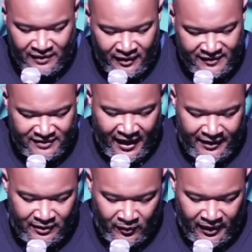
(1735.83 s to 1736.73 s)
another side
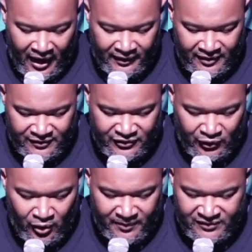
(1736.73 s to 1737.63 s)
note. God doesn't
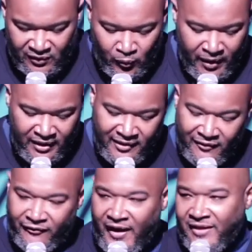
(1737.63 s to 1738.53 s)
show up until when their
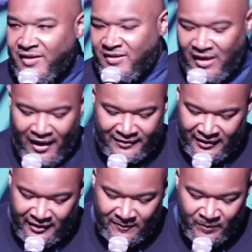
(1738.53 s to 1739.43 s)
faith is locked
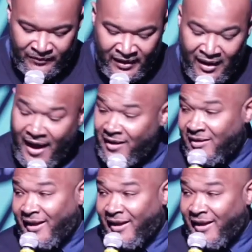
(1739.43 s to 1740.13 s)
in and the